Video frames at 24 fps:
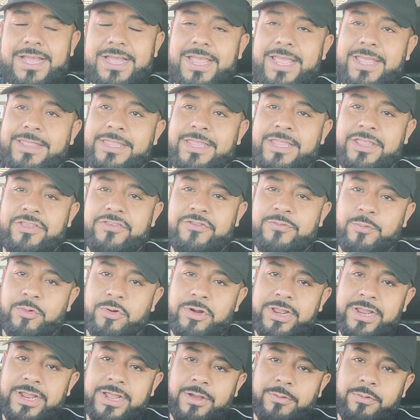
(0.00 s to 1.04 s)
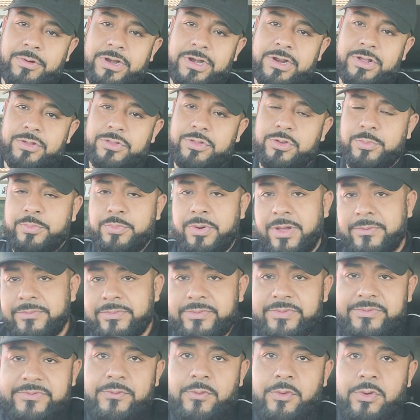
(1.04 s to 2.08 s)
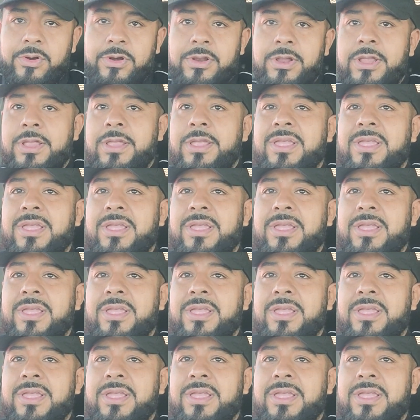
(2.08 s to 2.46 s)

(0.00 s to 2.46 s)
And then this morning, I wanted to go through Proverbs 4,